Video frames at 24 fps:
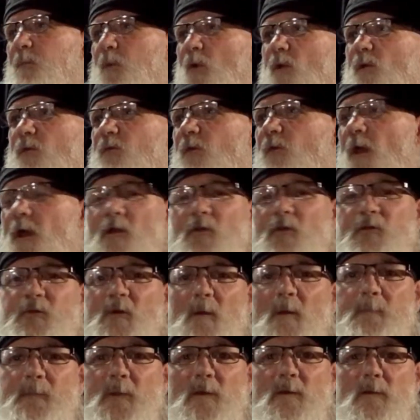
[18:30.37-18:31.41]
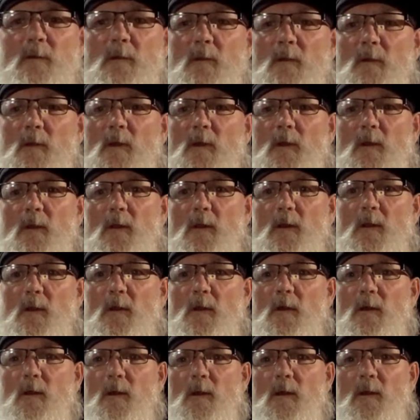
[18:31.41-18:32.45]
birthday or something.
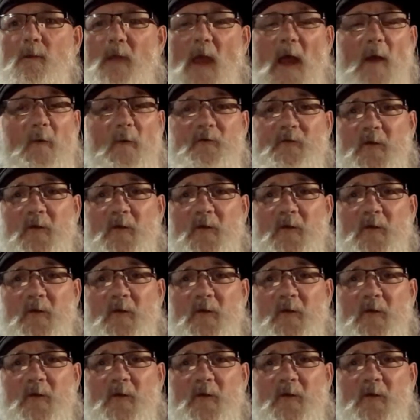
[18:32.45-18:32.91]
That was